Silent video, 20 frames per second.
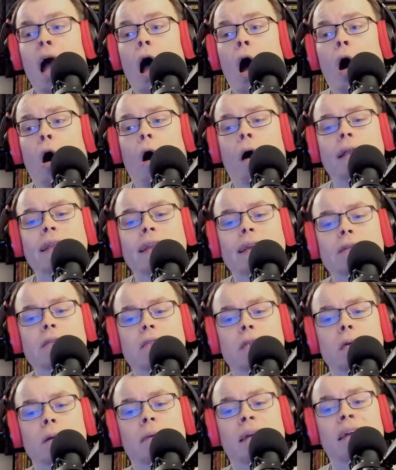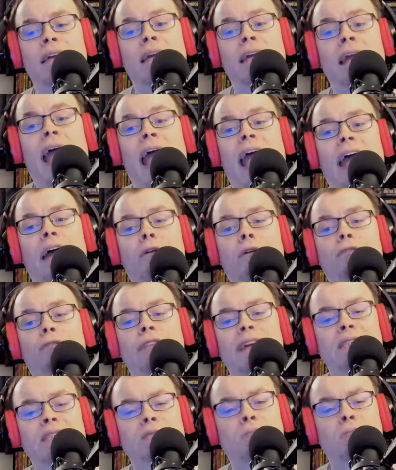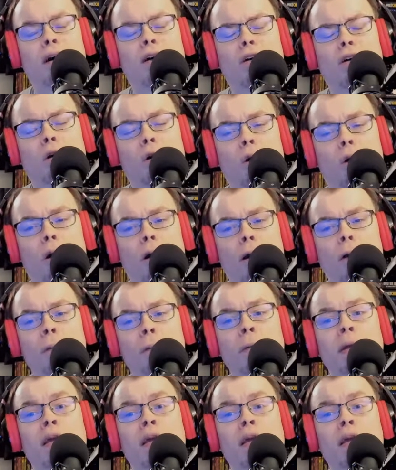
on YouTube and Facebook, or